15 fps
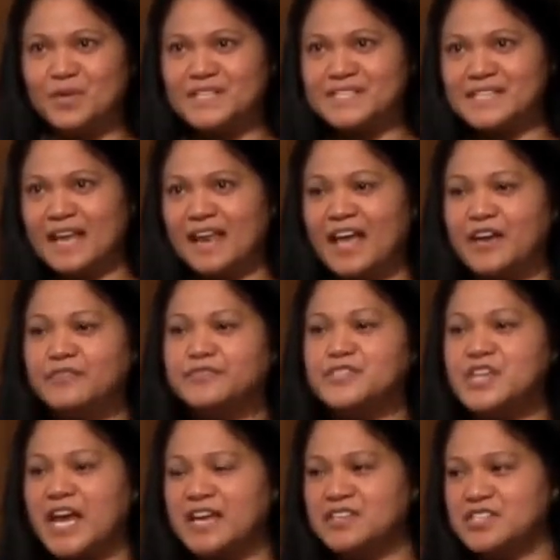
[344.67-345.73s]
the
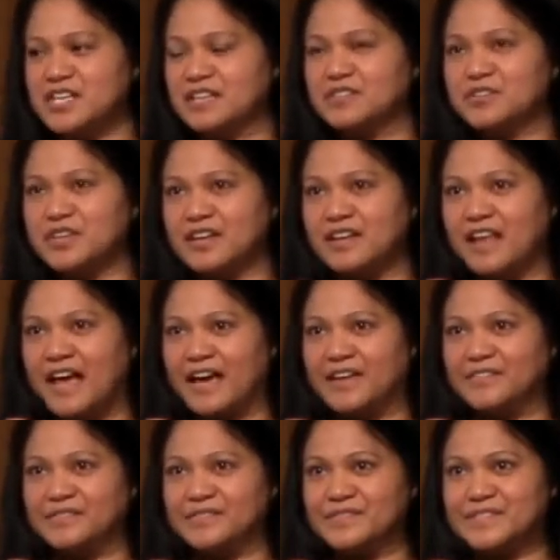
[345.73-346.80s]
life-changing to their
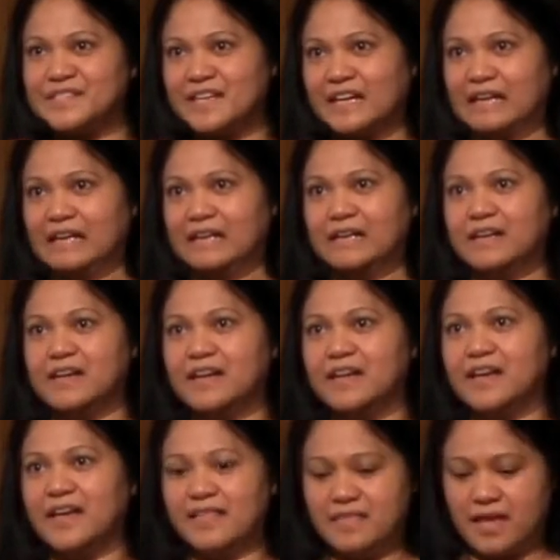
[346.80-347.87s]
lives.
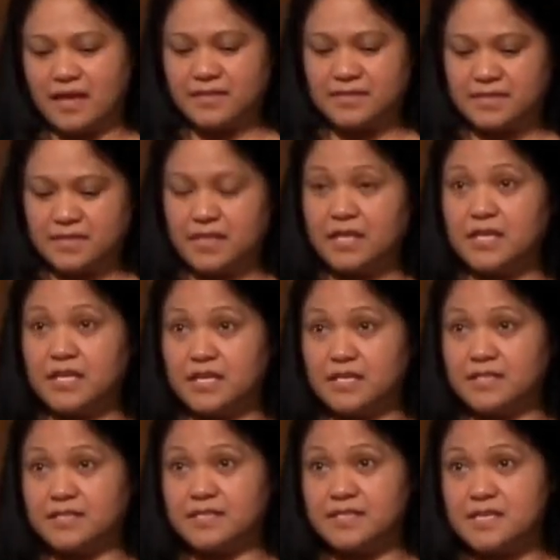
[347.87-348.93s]
And next
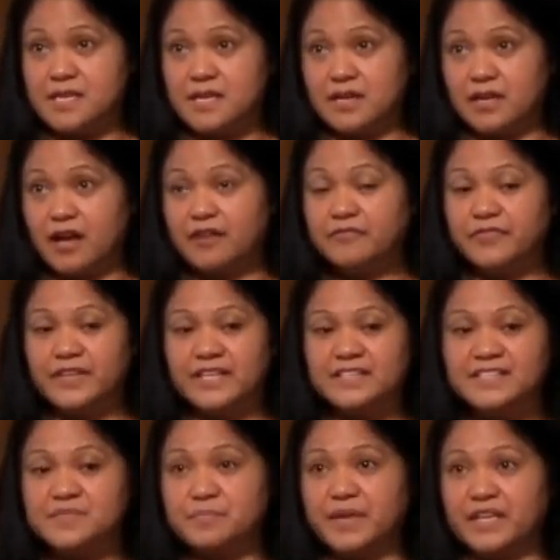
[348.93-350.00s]
is
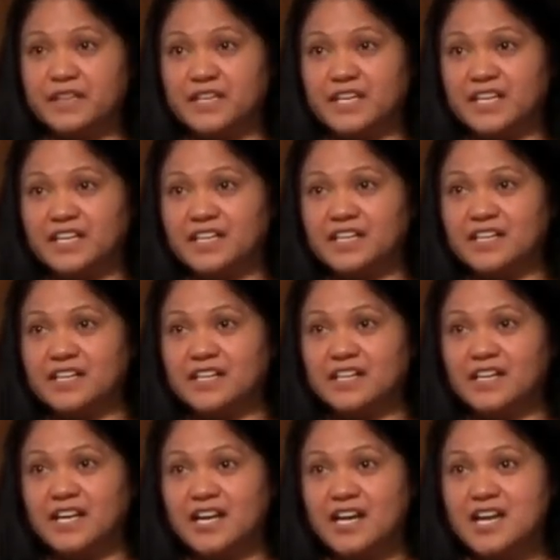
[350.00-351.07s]
confidence building.
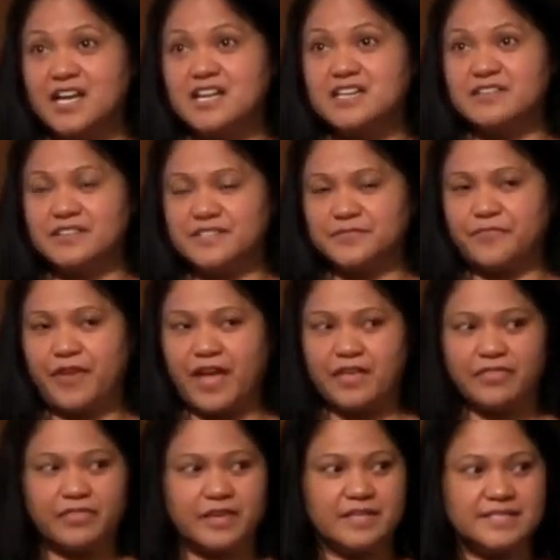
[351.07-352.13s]
It's
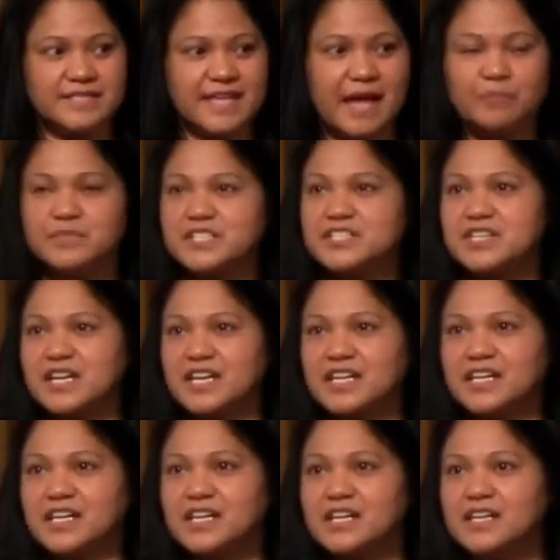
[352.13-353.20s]
faith
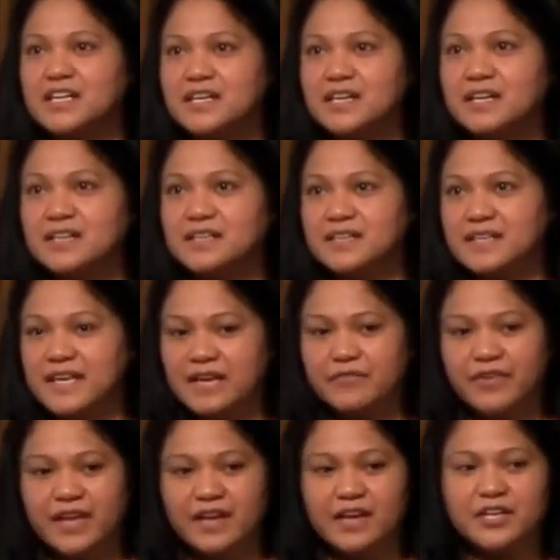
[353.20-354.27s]
establishing,
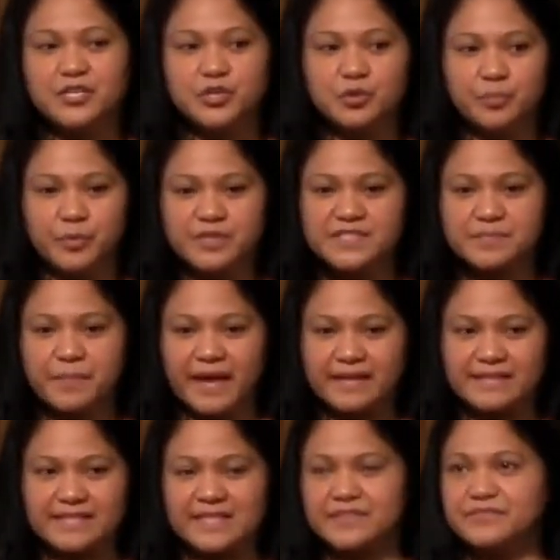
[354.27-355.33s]
giving a new
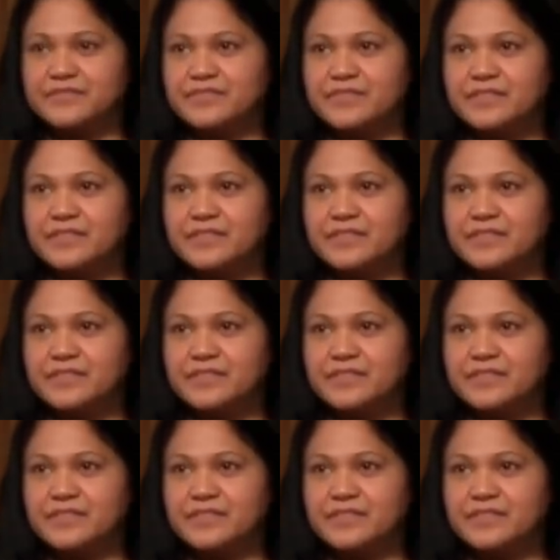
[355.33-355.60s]
perspective,